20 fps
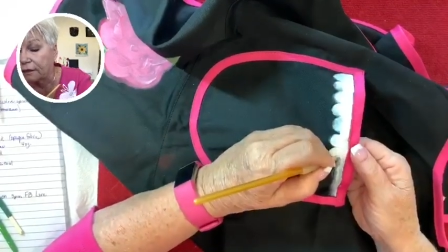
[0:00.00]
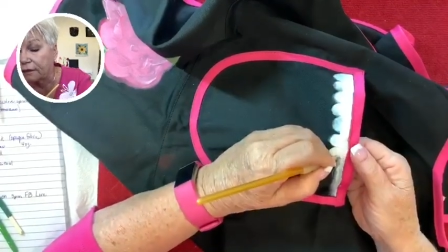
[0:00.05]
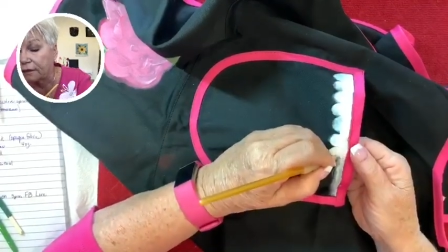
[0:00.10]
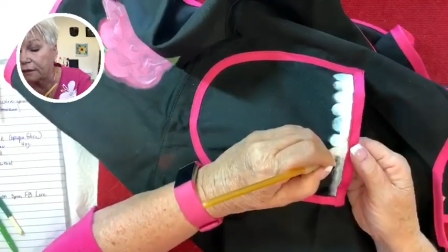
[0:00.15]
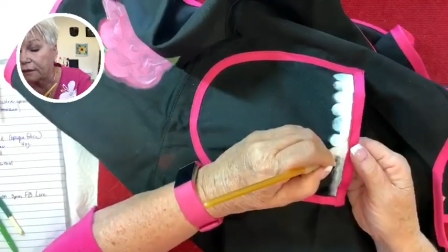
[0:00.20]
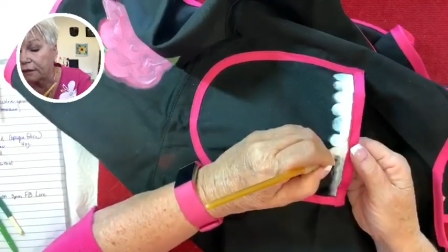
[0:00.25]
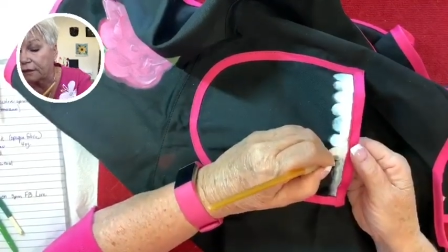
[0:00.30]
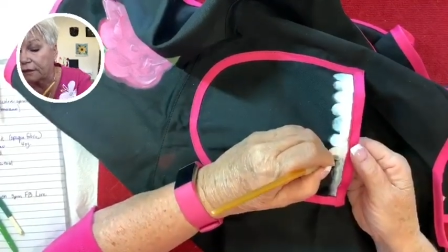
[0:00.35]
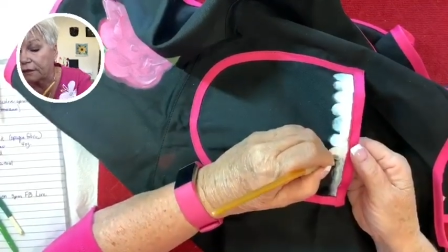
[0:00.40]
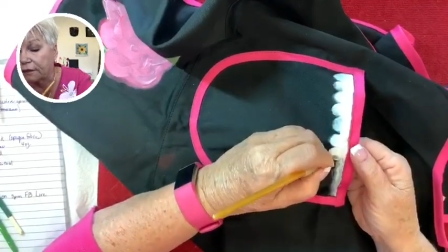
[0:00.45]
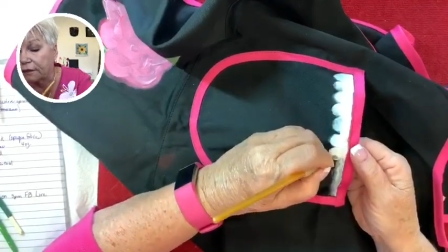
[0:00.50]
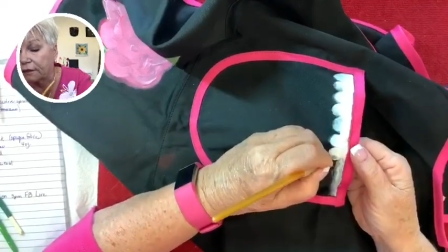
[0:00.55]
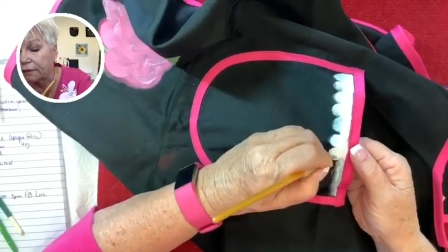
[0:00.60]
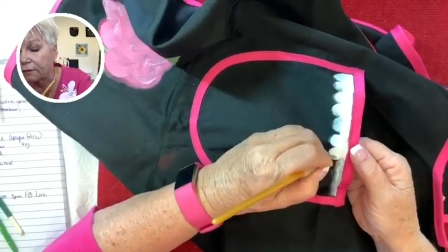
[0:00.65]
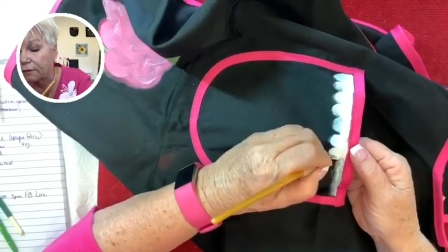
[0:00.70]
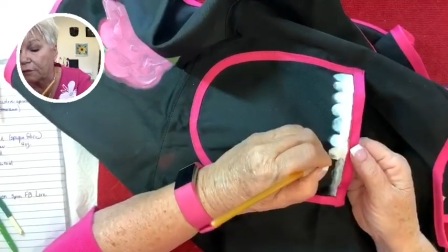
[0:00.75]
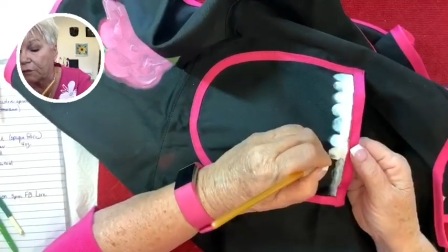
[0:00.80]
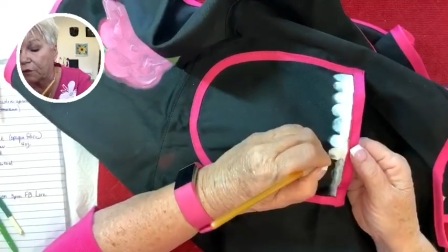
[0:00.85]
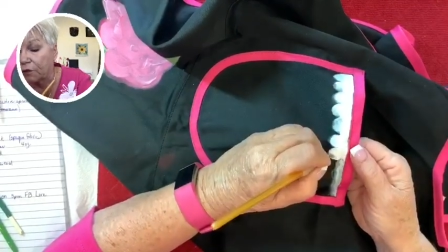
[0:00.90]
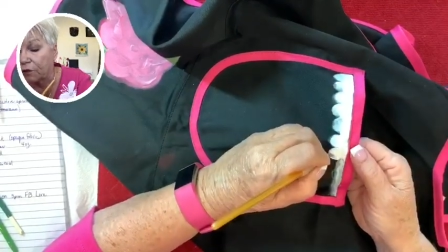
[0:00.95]
This is
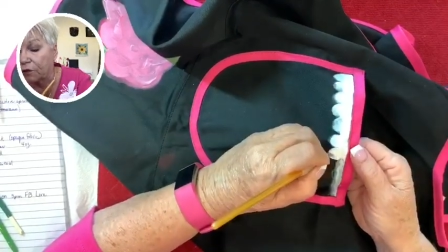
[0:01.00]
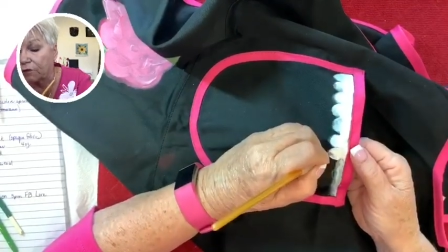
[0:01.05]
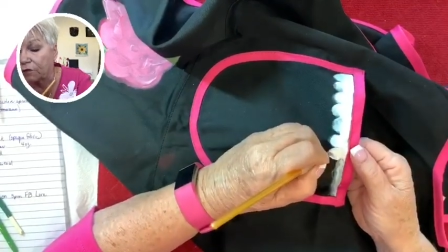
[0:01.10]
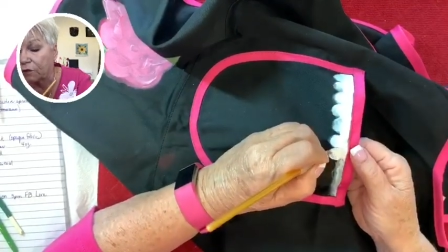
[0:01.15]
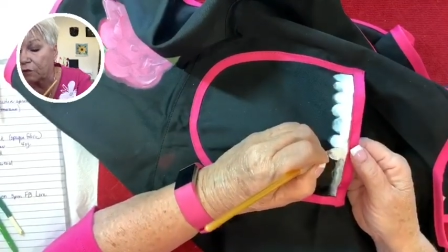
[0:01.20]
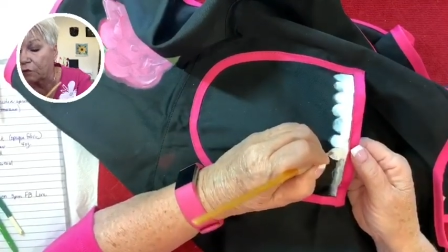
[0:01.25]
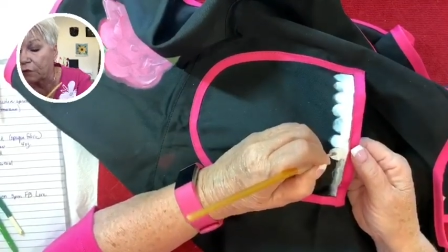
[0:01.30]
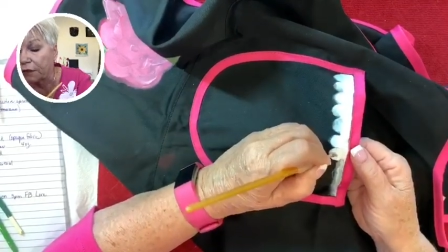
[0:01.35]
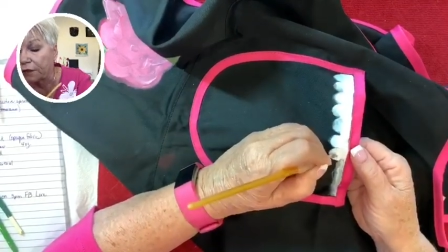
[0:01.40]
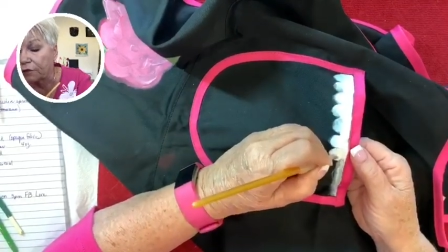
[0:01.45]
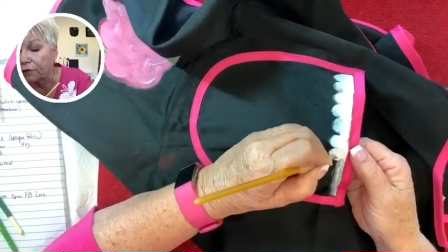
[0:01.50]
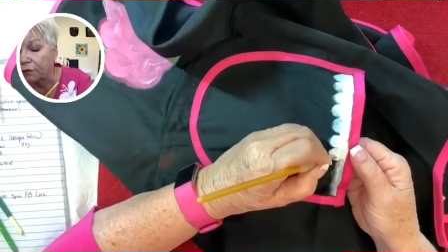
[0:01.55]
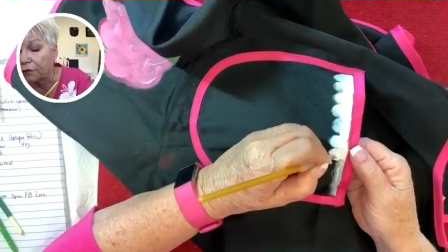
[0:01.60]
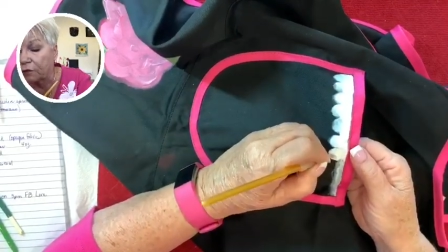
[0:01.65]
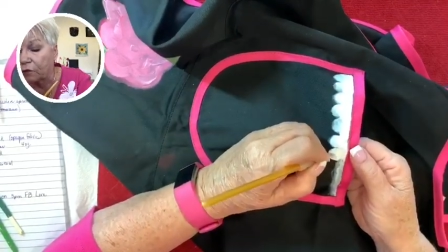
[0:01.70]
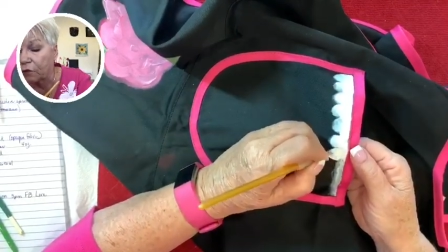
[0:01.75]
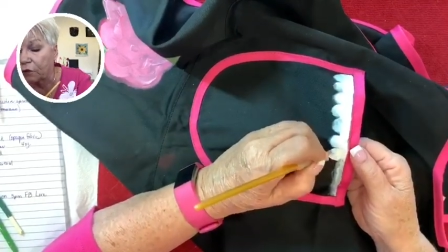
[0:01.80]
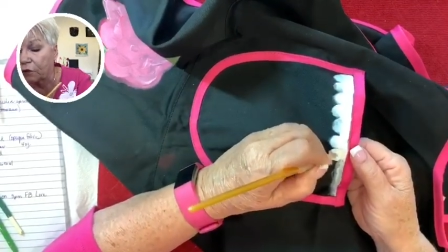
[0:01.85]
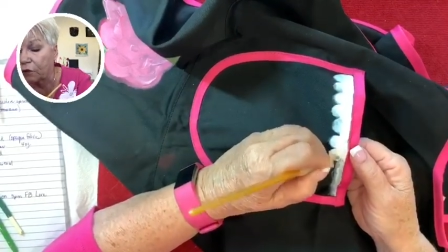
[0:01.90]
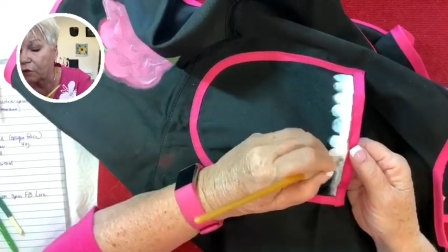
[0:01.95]
beautiful weather
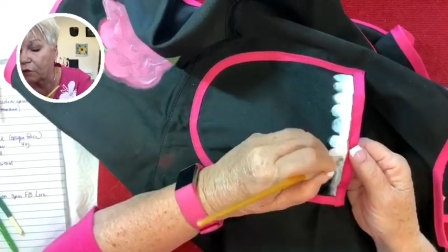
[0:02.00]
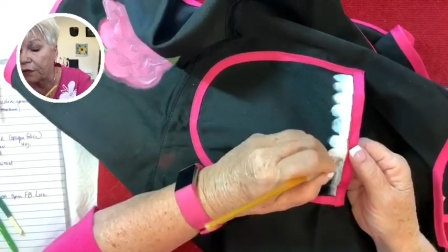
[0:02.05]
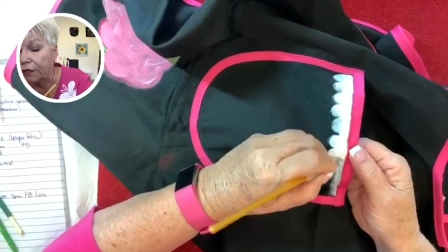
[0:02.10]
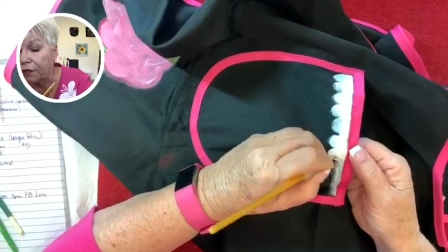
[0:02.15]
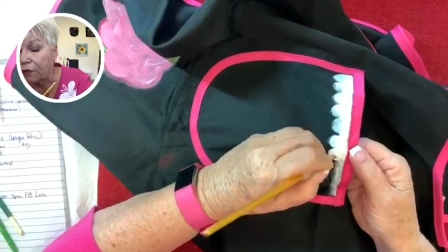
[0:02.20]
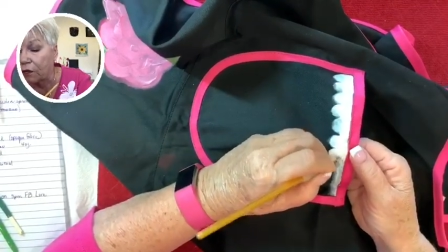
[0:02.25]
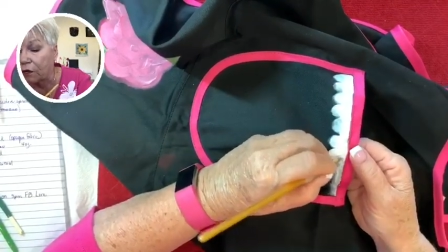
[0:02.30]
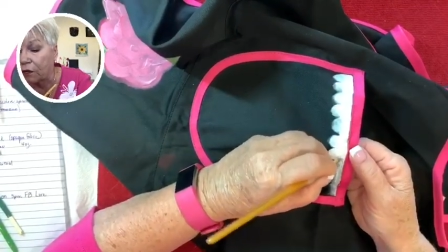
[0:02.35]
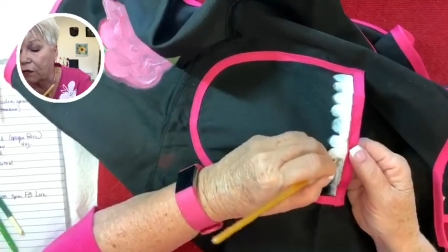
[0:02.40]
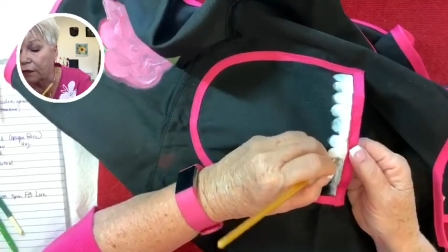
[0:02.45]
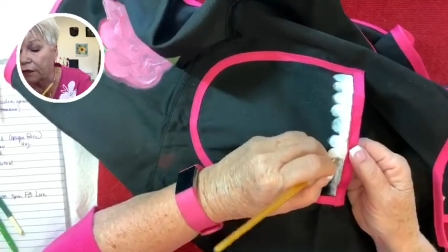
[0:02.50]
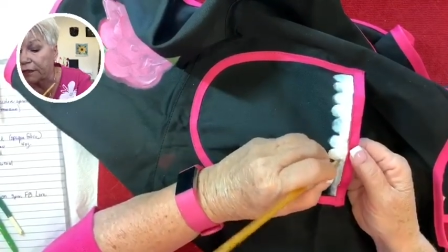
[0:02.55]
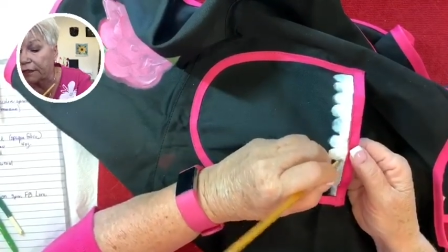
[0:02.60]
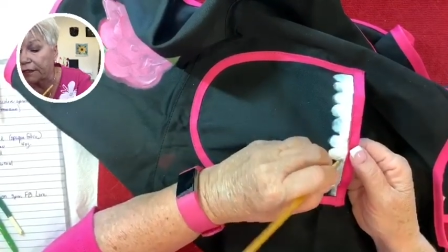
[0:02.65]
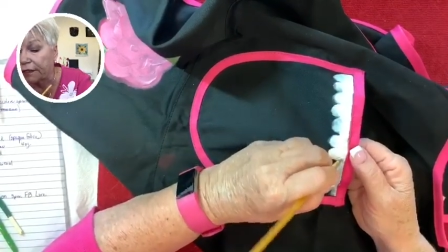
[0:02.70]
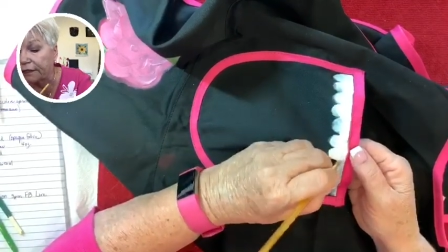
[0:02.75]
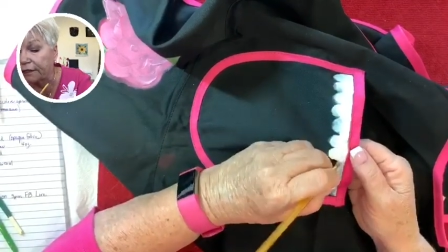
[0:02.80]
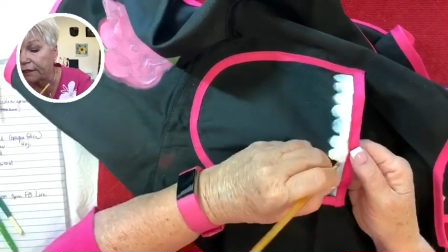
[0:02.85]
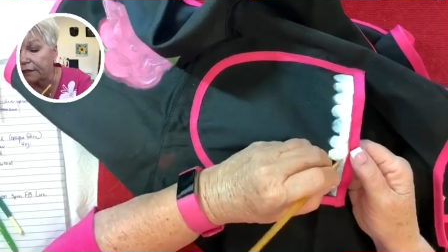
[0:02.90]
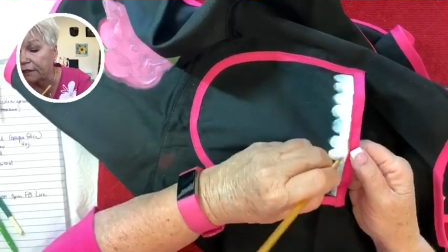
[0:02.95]
where we are
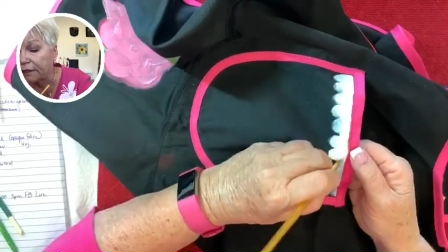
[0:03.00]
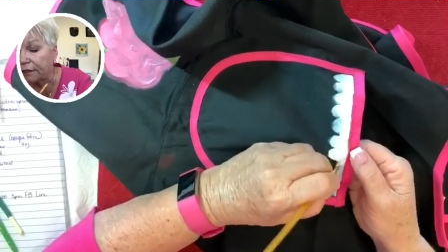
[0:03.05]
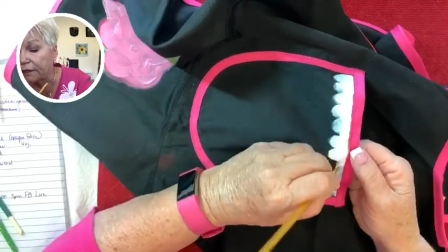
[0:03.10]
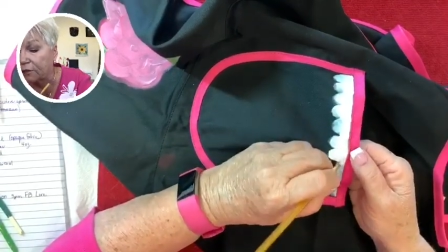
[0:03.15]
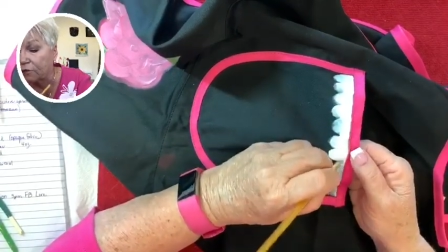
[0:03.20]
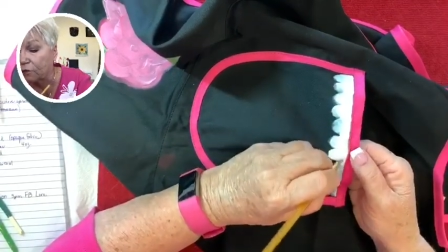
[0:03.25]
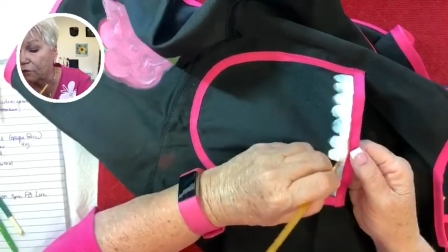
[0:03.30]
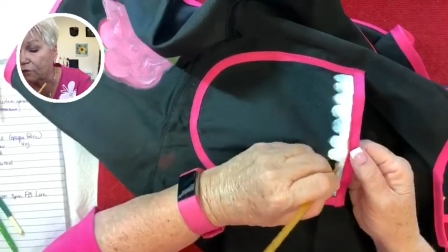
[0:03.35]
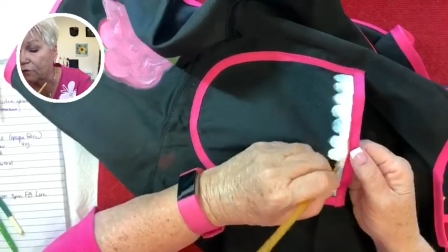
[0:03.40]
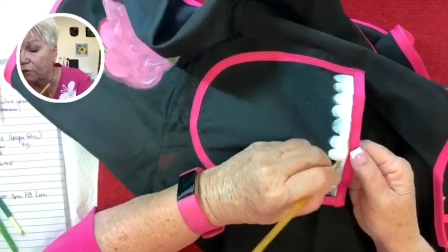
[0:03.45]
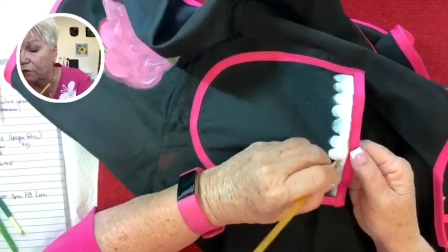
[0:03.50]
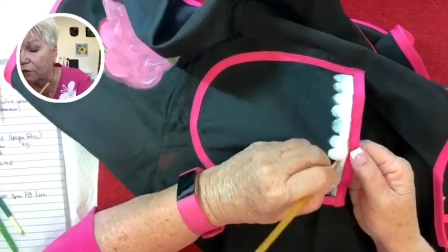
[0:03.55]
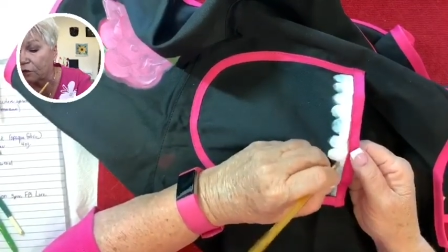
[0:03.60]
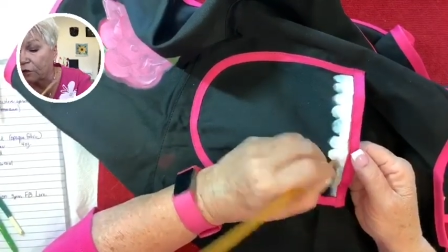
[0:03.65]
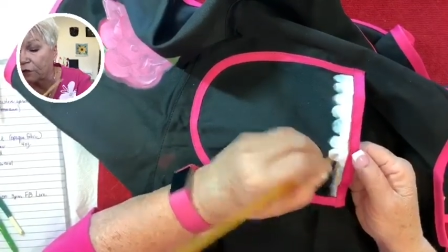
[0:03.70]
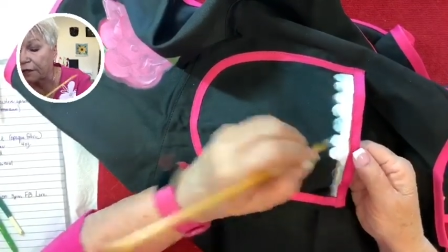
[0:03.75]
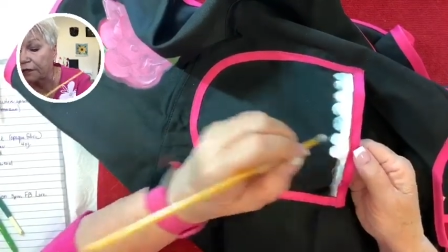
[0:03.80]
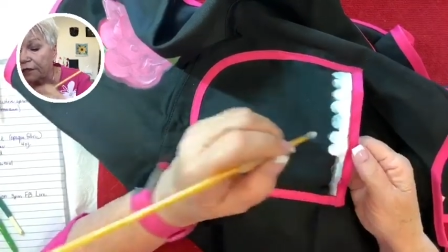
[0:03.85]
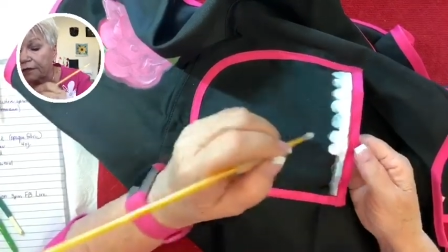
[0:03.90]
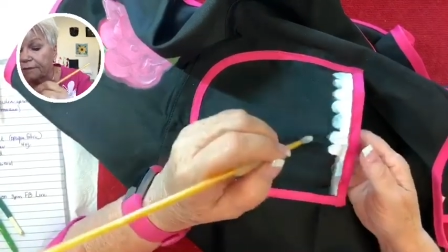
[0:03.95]
in Central
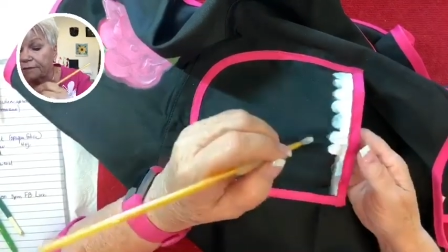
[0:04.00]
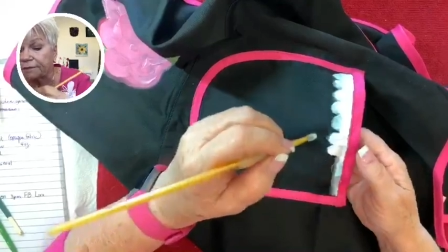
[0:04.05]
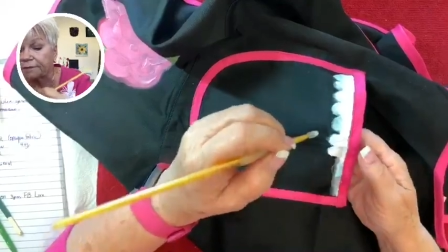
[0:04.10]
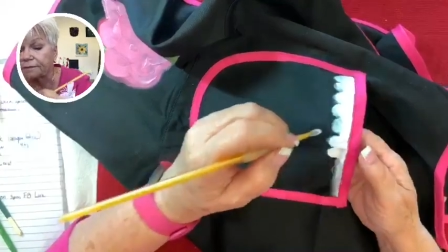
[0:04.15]
Florida.